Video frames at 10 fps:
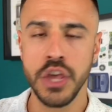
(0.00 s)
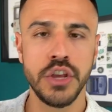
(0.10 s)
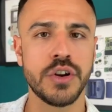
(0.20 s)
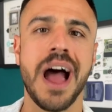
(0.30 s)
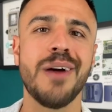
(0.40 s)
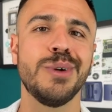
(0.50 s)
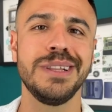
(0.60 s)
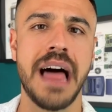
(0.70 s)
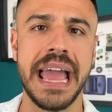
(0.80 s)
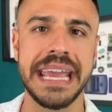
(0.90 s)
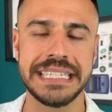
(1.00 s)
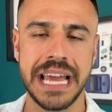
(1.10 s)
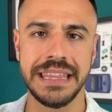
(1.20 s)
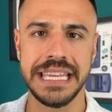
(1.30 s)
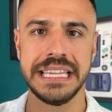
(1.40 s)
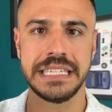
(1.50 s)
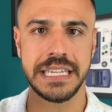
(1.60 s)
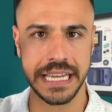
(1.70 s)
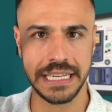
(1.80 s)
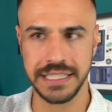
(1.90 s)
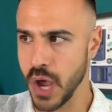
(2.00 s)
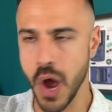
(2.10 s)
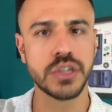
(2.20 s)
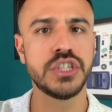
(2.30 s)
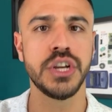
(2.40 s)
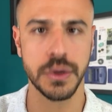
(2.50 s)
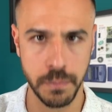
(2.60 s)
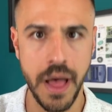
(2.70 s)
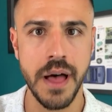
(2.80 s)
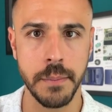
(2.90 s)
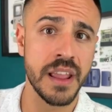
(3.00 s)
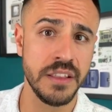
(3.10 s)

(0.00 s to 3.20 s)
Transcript: You're not reliant on these to talk to your pump.